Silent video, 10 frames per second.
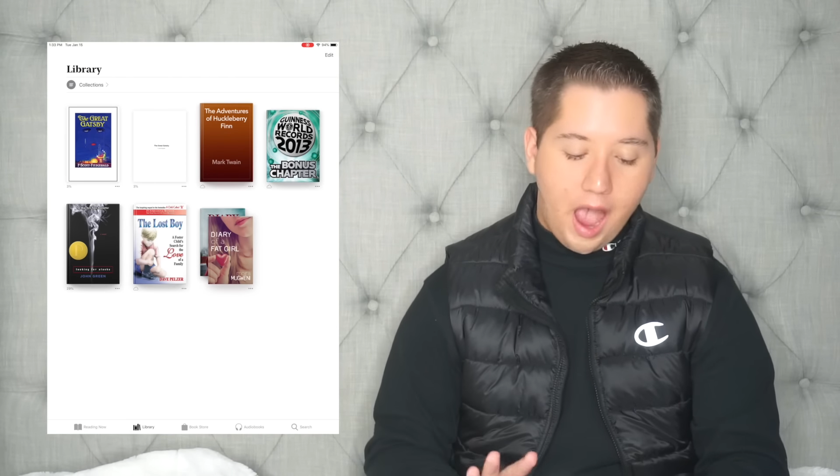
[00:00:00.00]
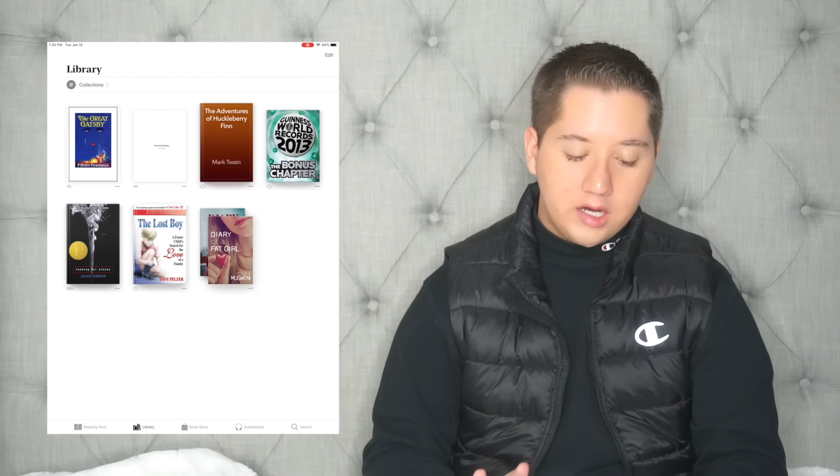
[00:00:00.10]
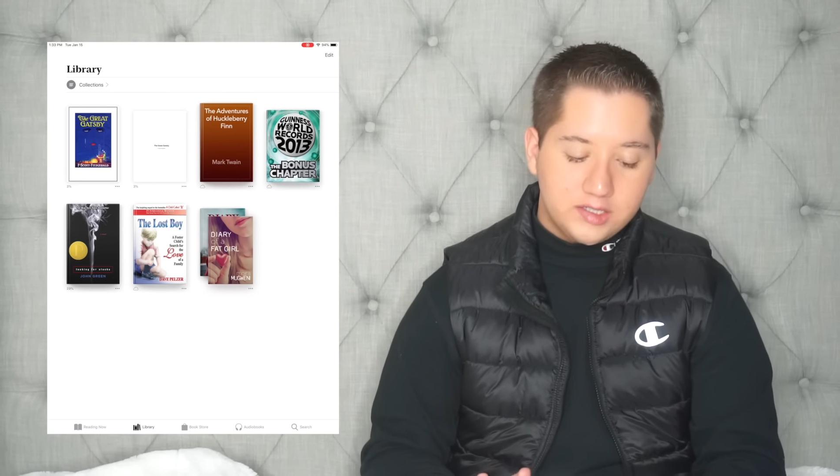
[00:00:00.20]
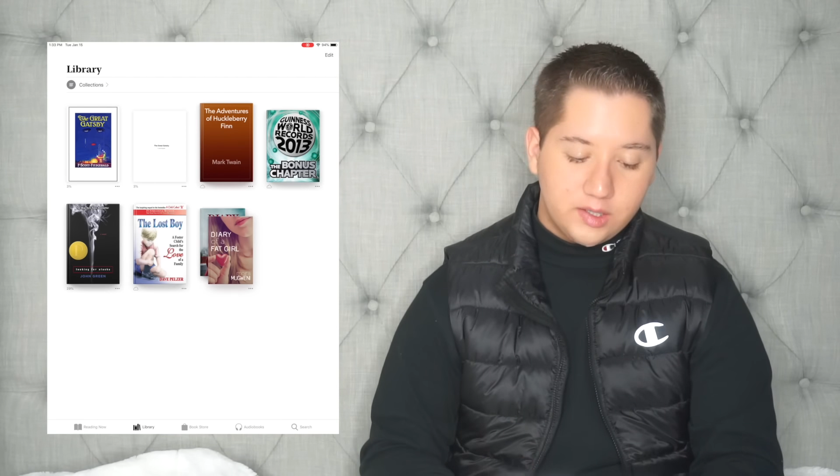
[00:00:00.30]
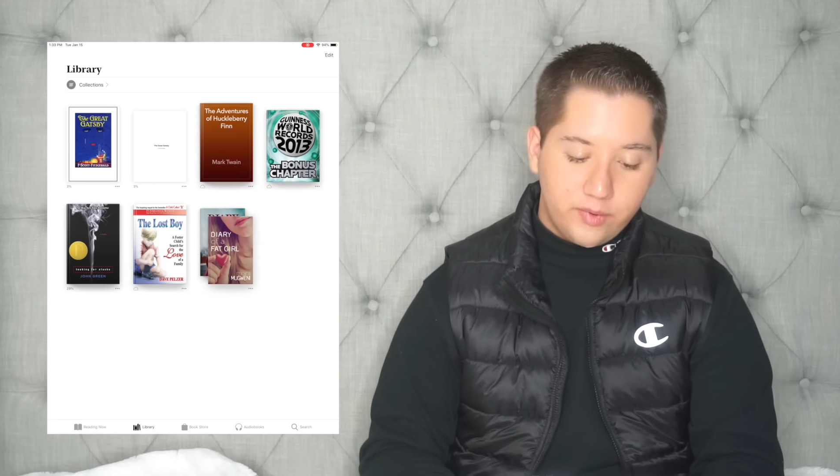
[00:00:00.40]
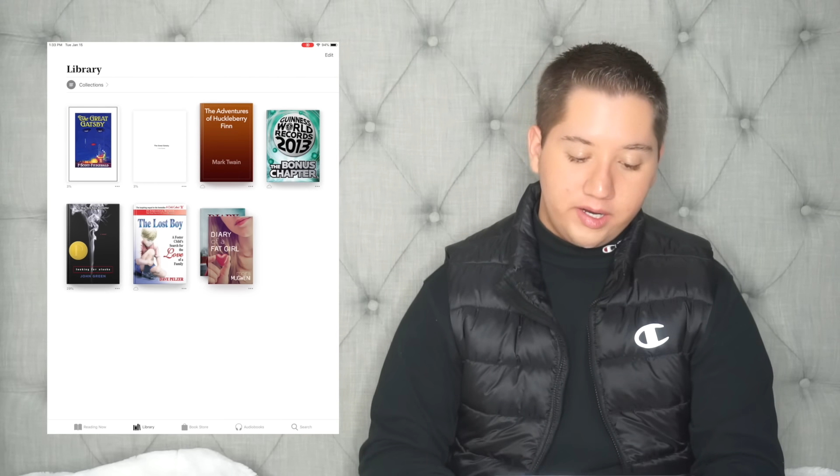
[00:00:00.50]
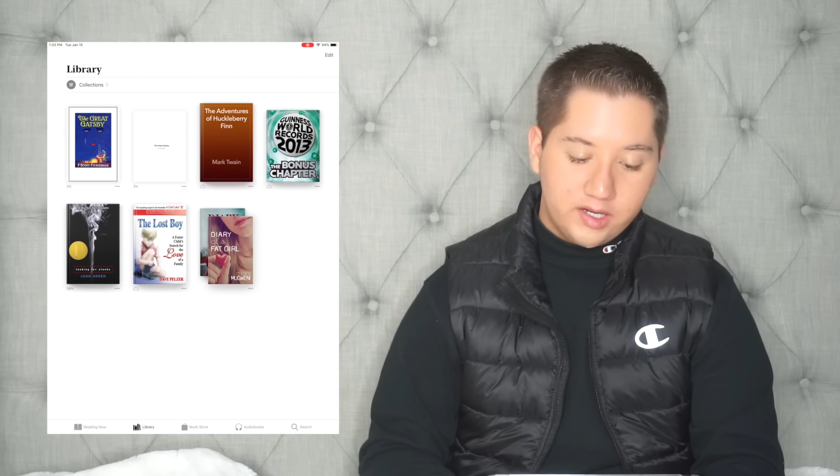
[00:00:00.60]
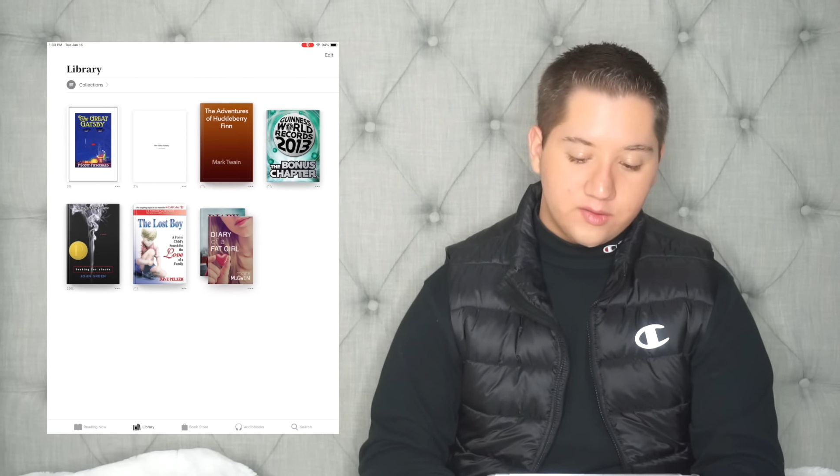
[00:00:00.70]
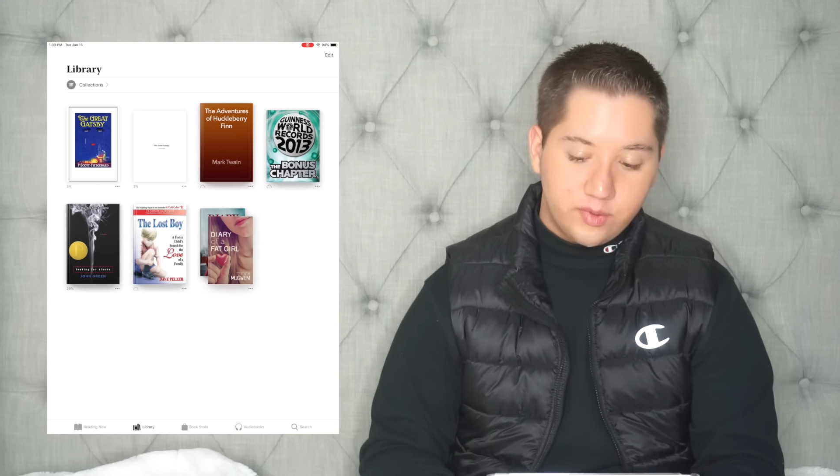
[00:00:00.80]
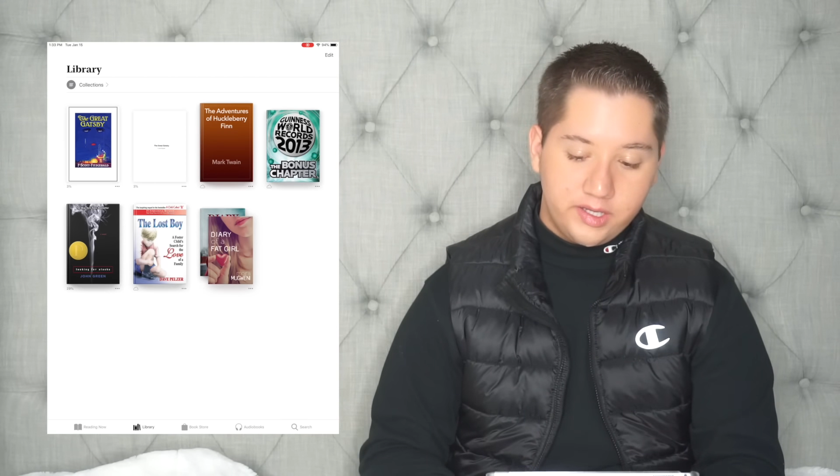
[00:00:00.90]
I just think
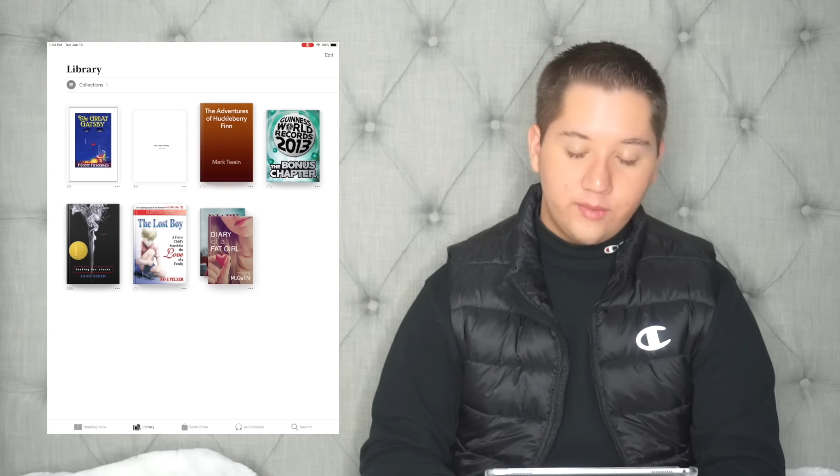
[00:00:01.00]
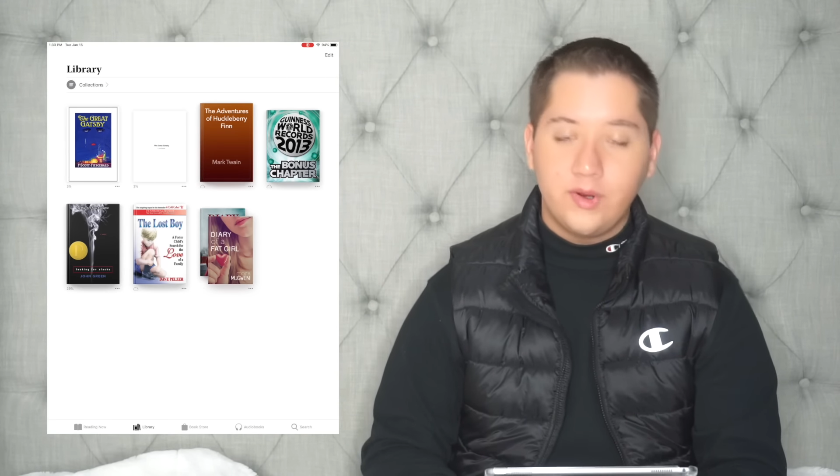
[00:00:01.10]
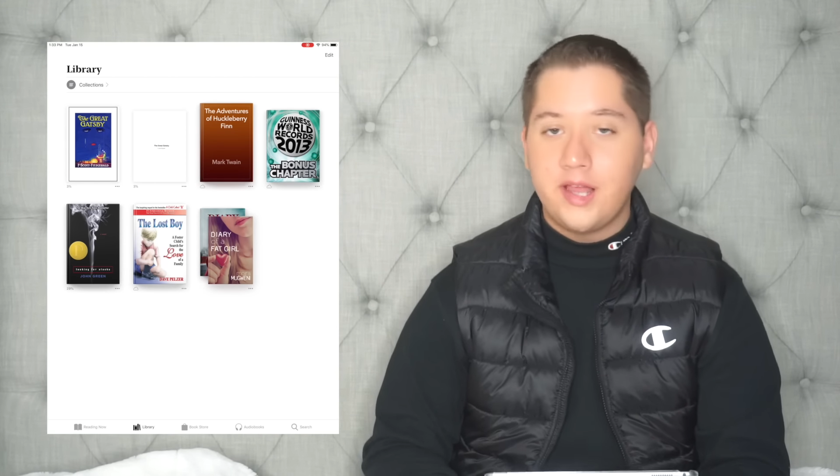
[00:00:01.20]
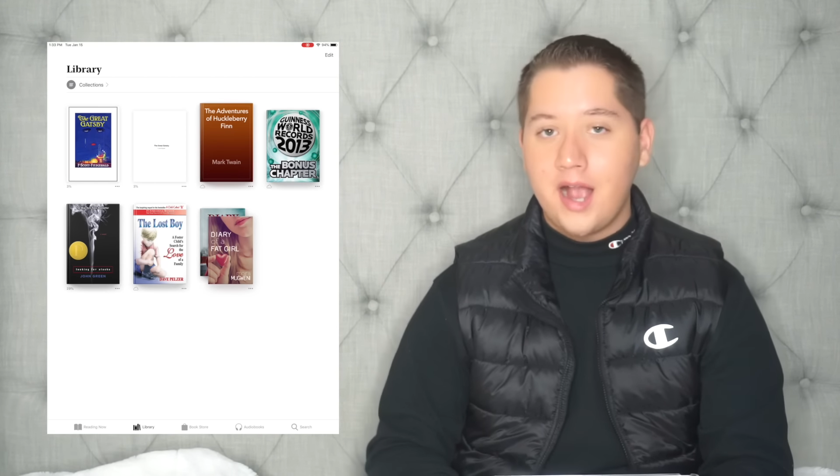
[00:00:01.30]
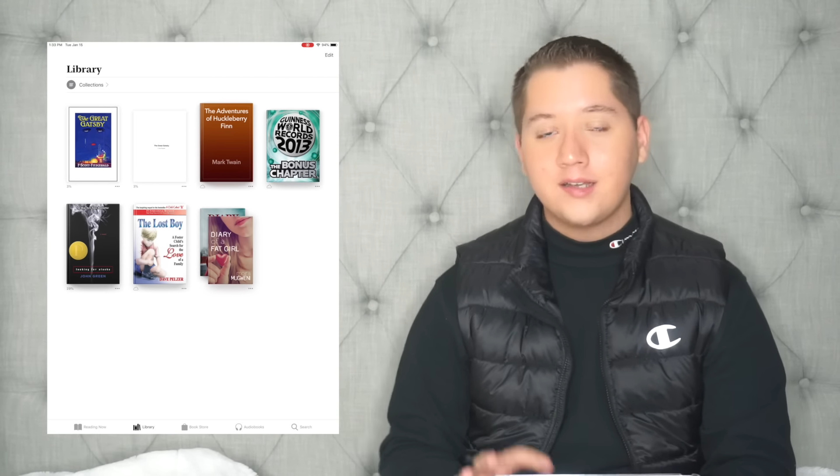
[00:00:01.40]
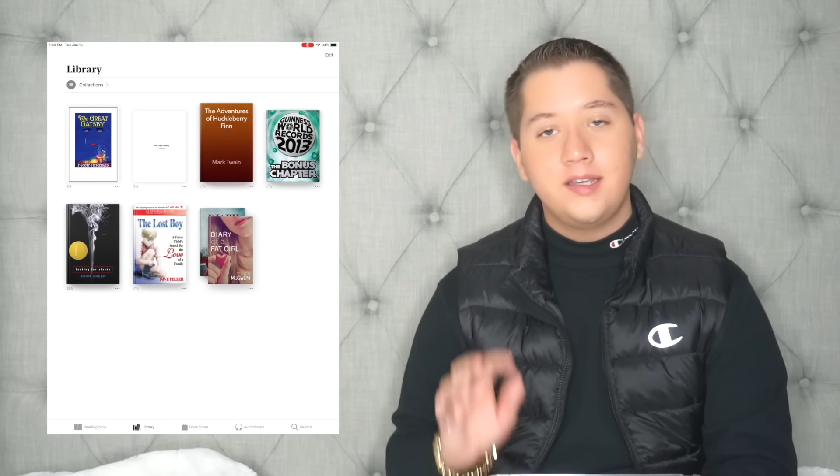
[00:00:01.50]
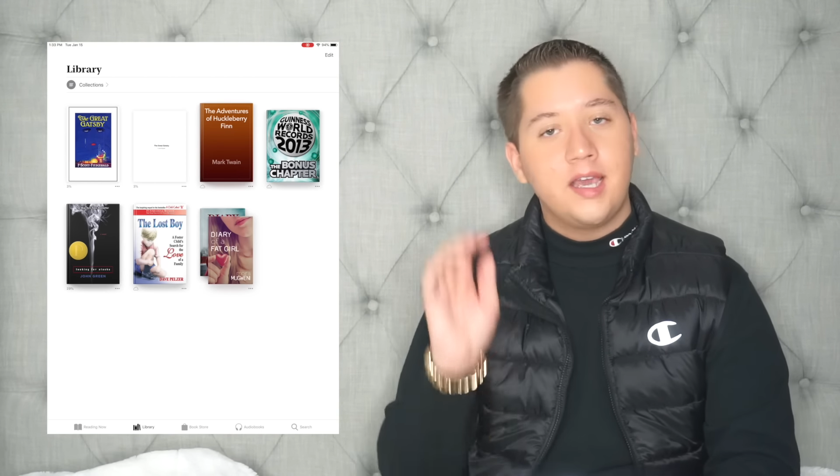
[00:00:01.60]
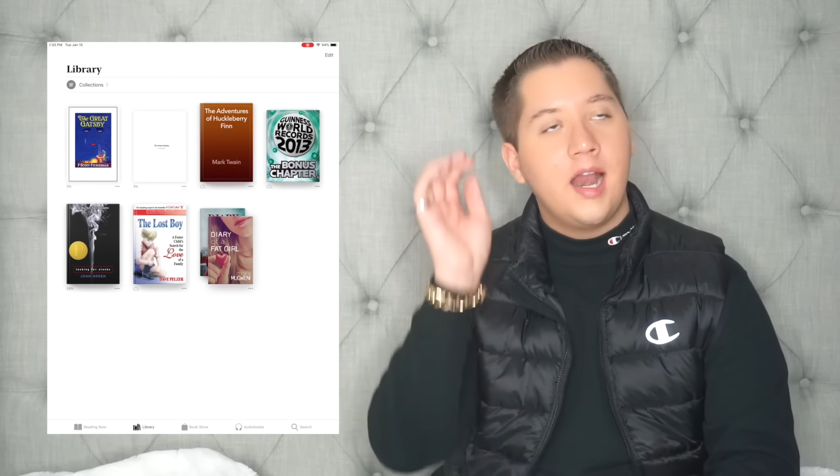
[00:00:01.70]
reading is really relaxing.